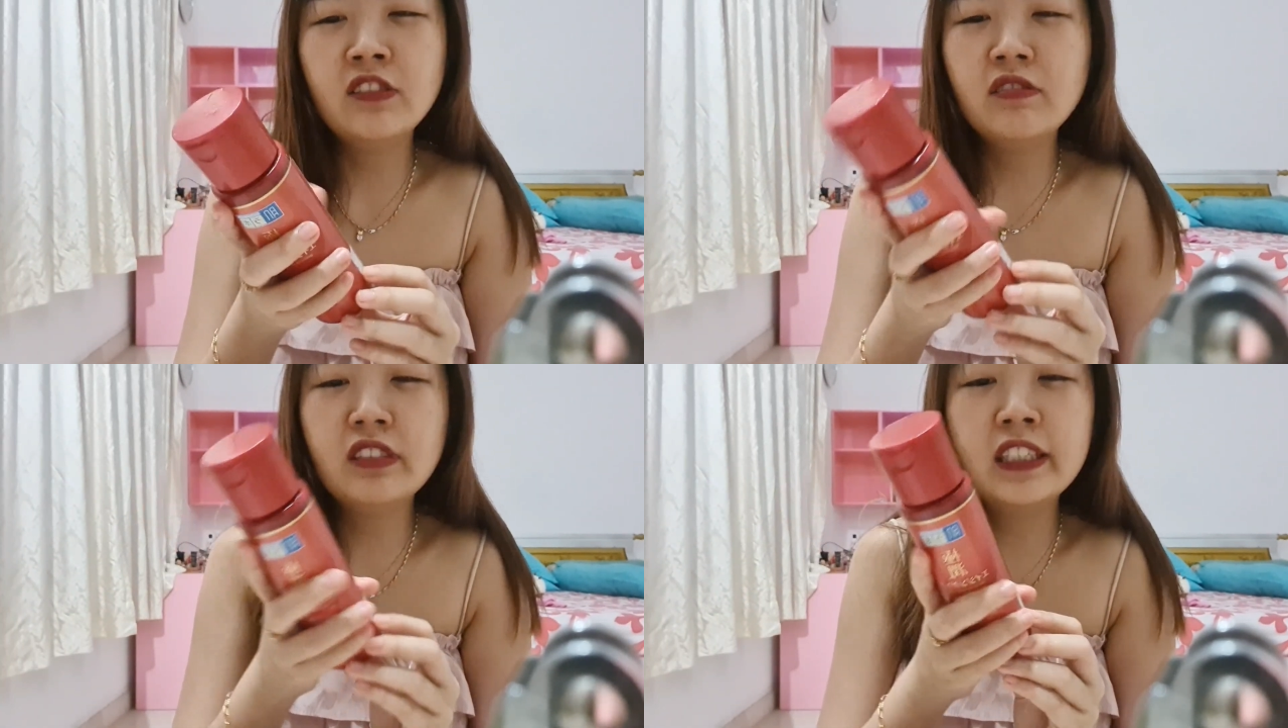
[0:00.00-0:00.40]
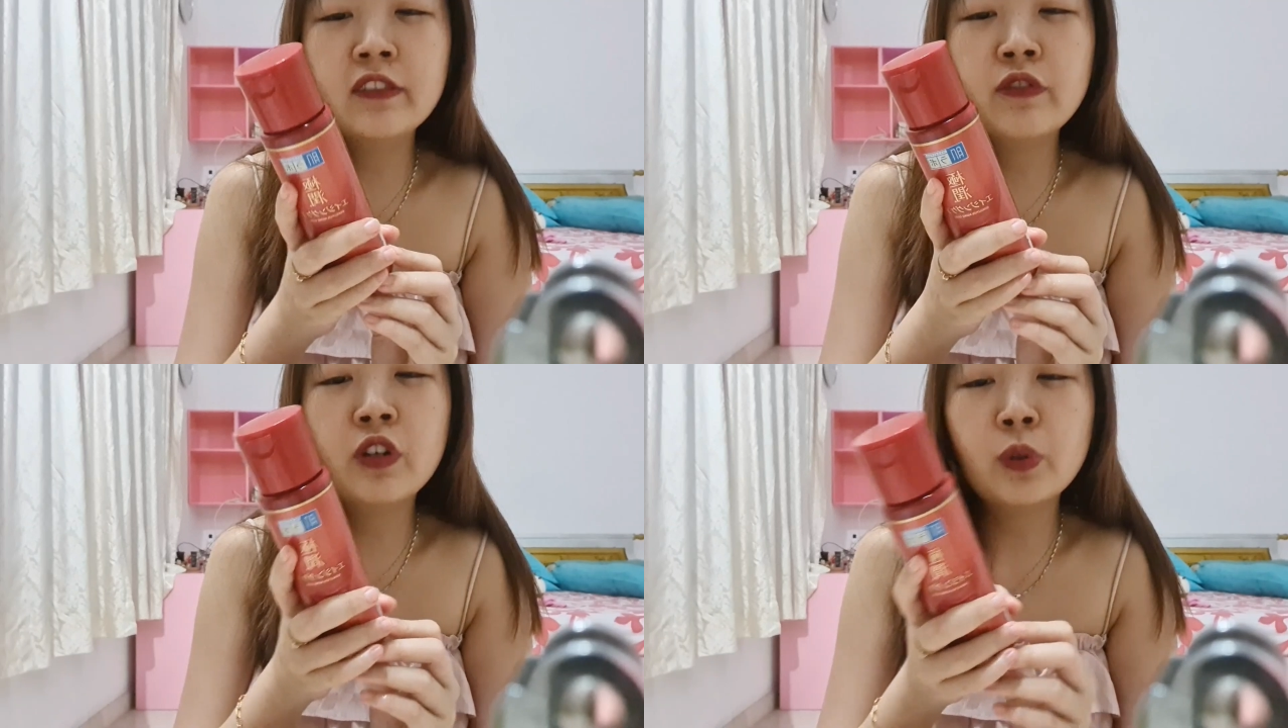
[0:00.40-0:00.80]

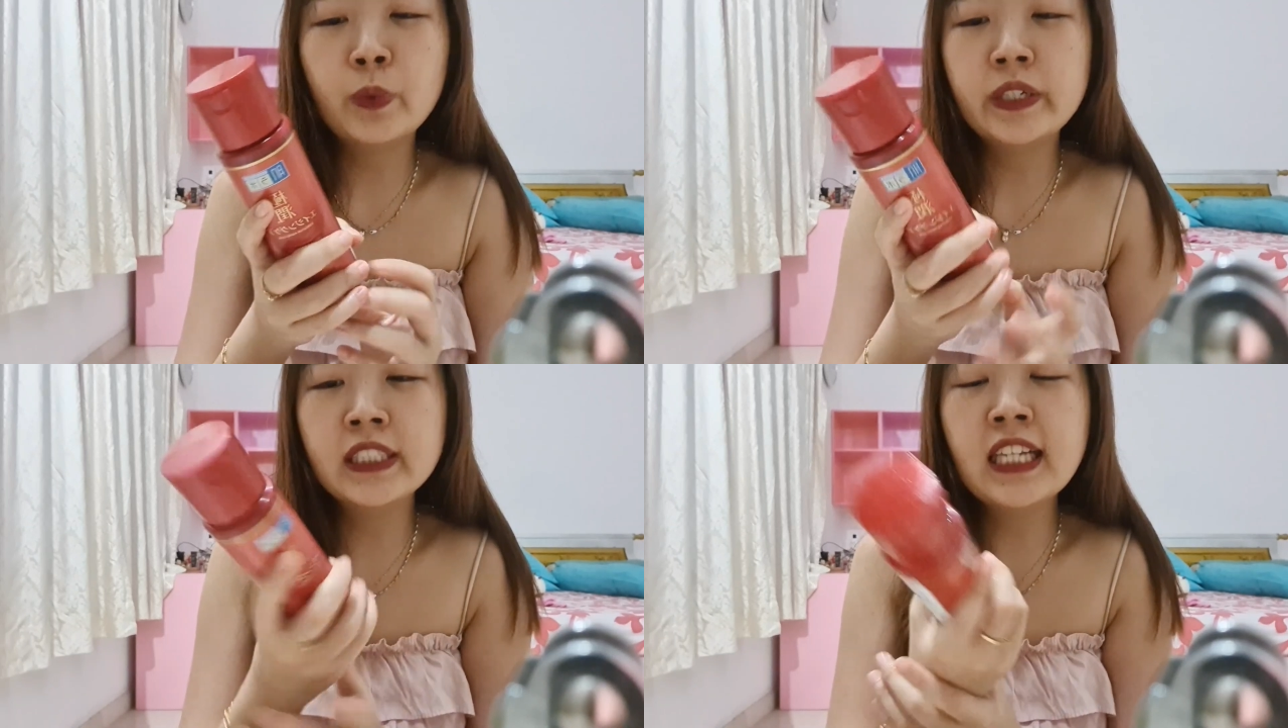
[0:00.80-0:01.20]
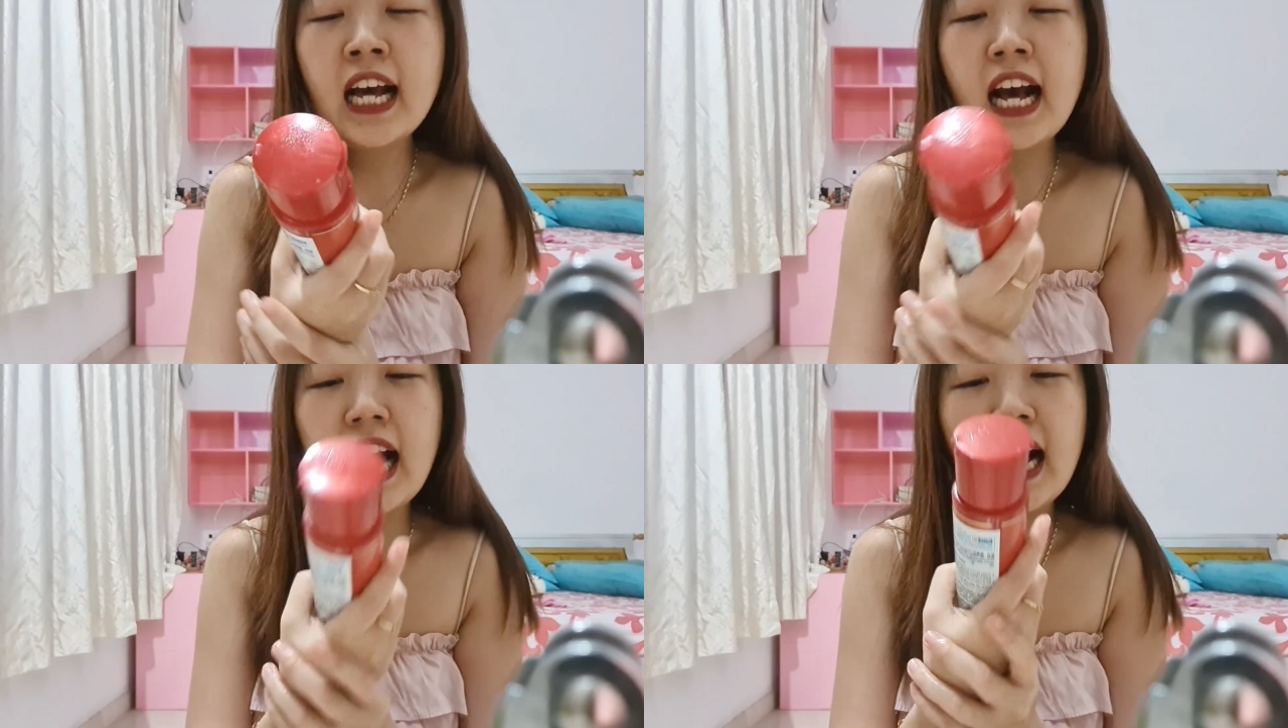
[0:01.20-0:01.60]
straightforward.
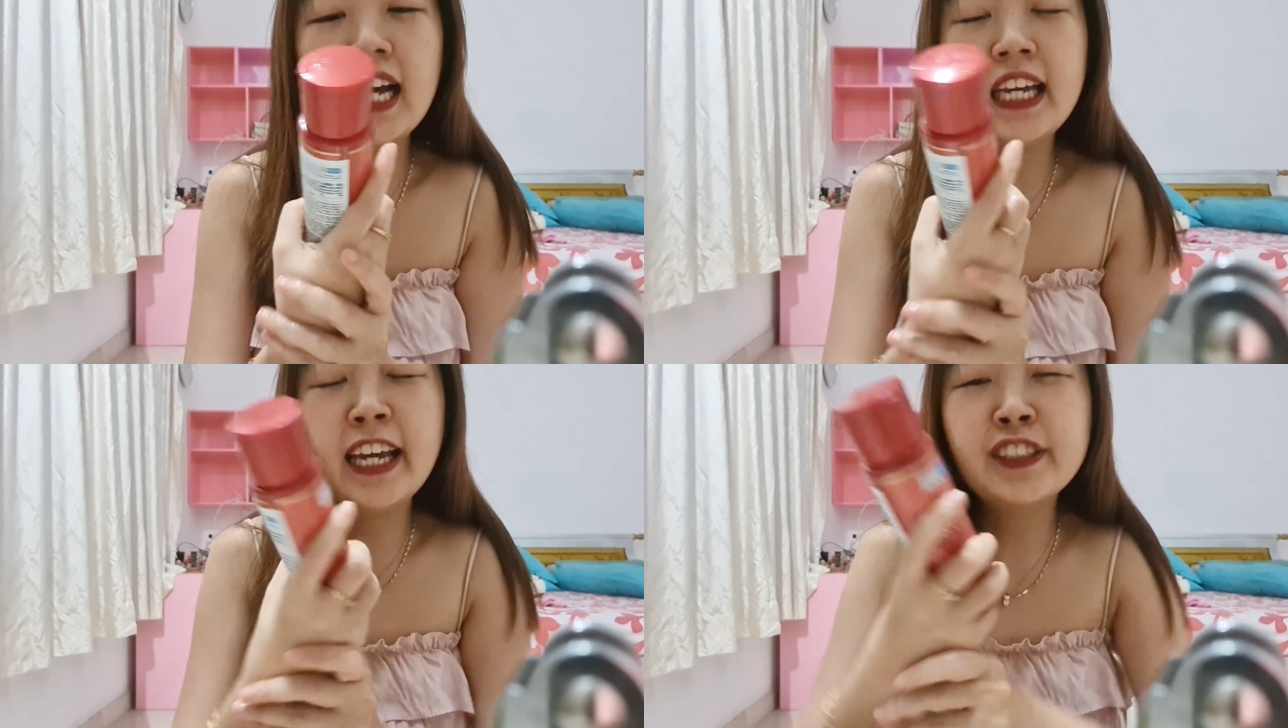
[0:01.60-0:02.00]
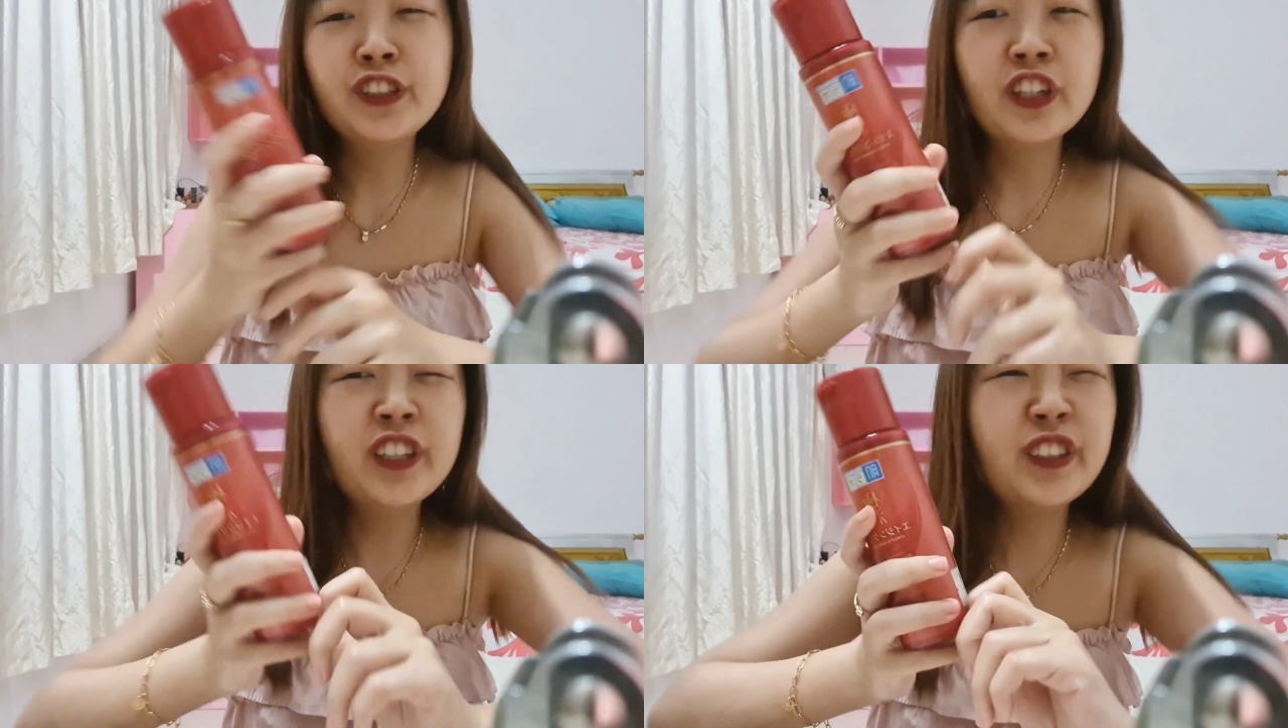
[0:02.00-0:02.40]
I
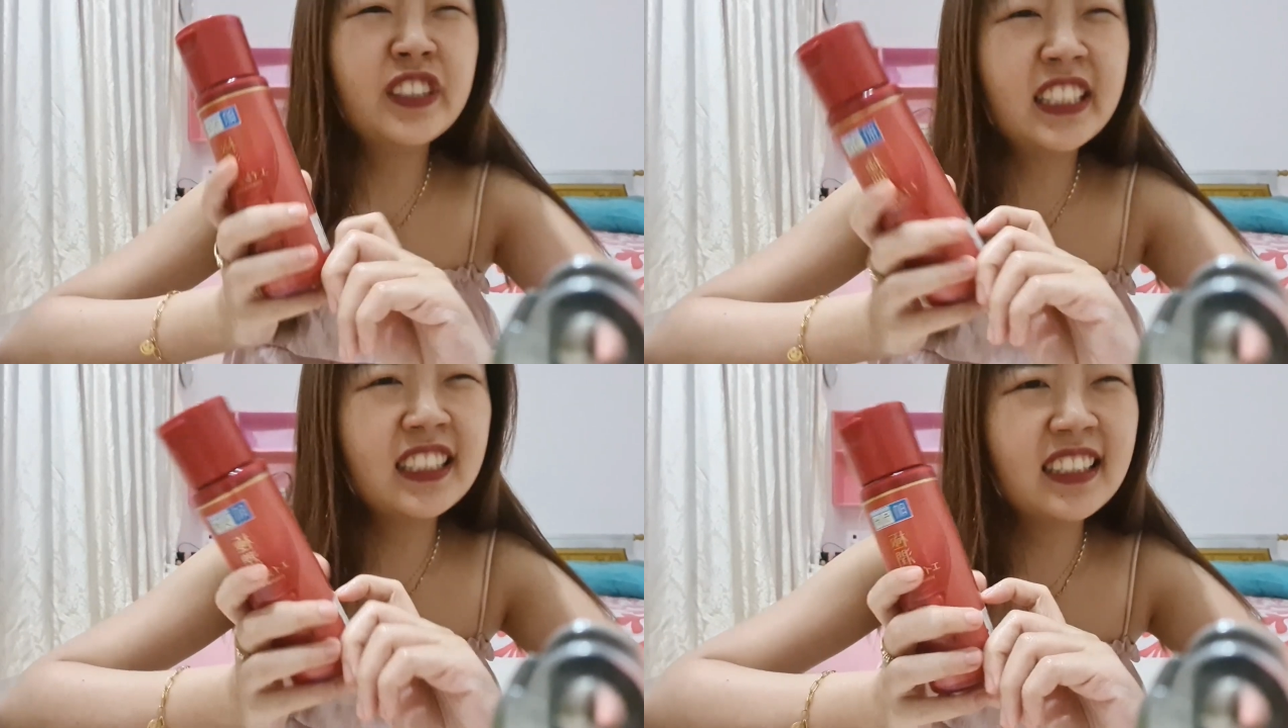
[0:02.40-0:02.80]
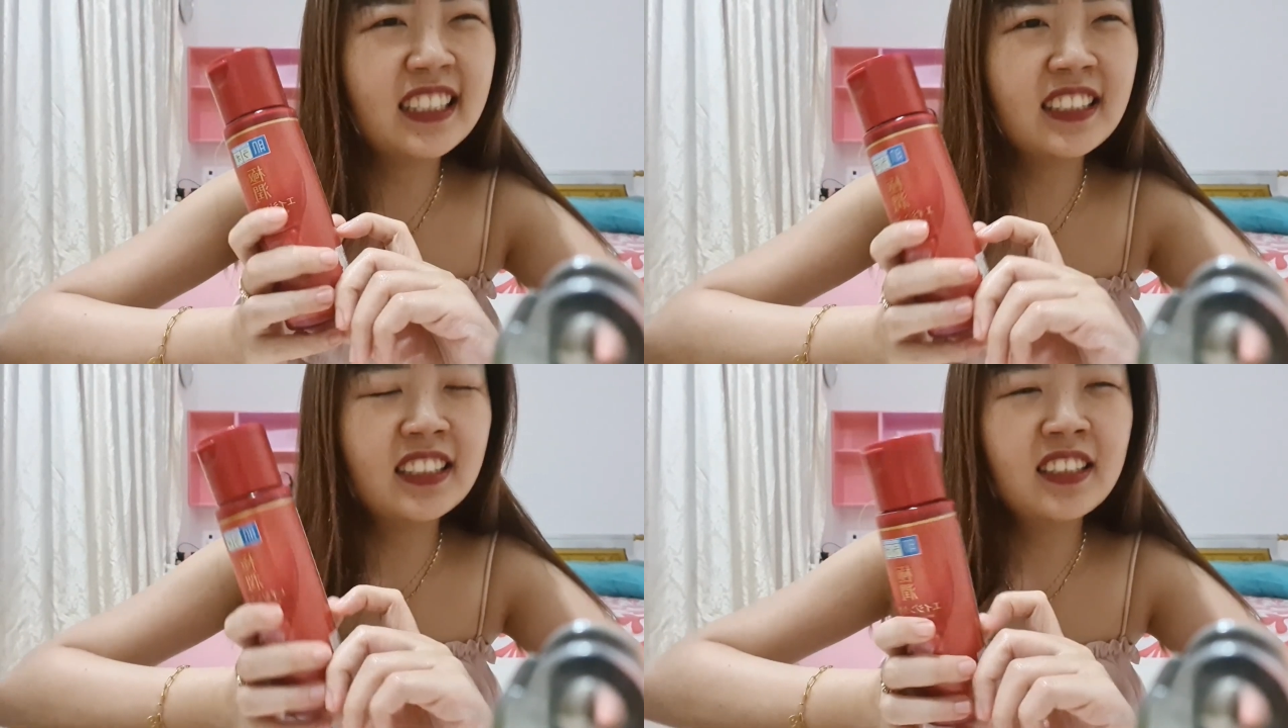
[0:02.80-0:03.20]
enjoy using
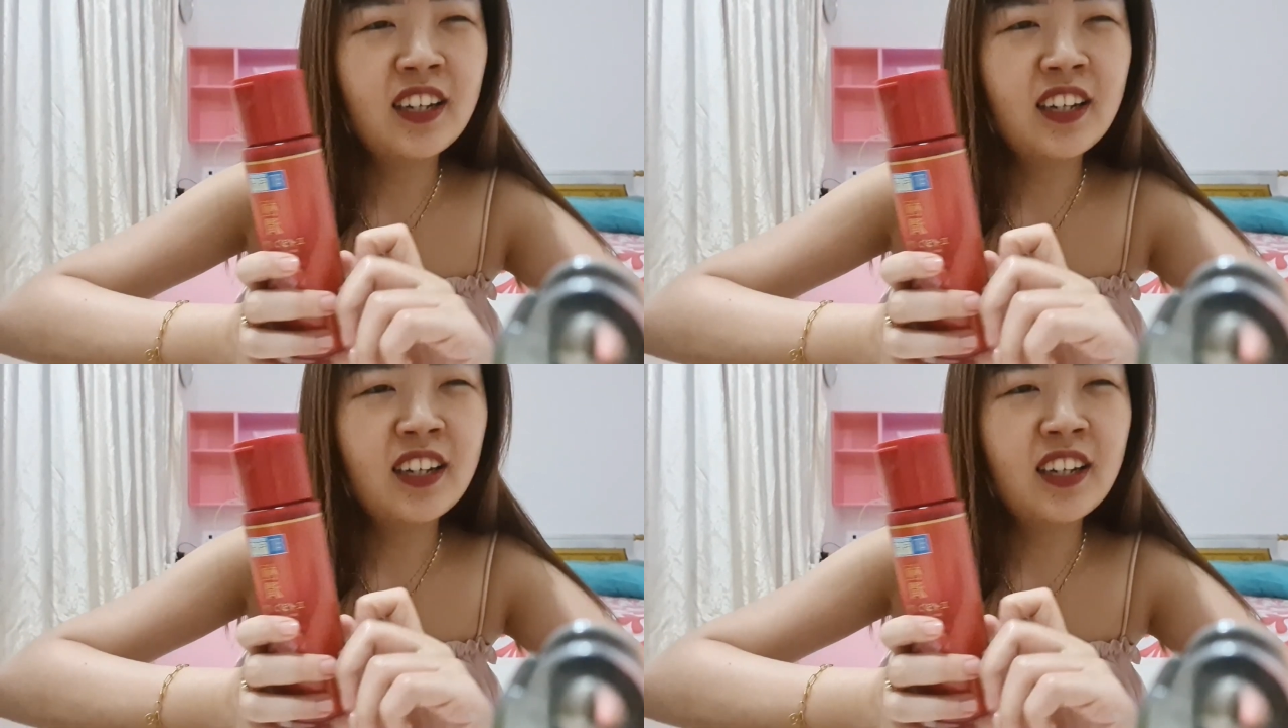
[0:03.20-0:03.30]
this